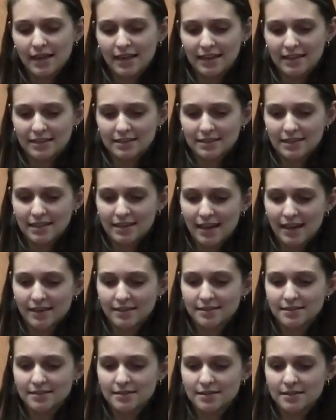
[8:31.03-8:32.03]
and it
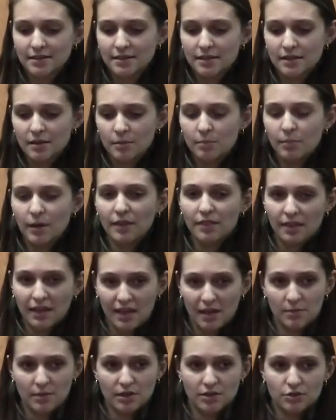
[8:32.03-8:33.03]
connects
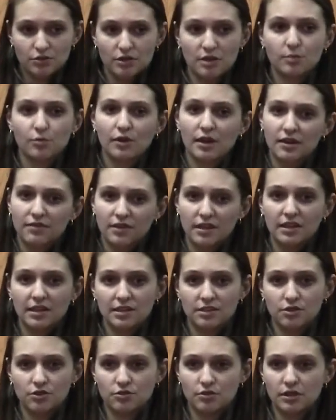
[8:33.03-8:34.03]
Bethlehem history, Moravian
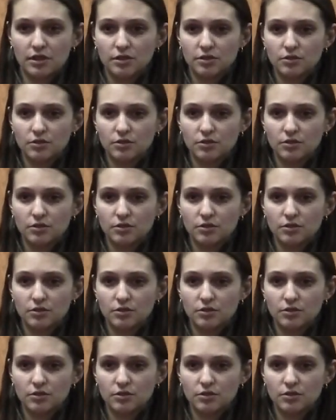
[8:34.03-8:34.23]
history,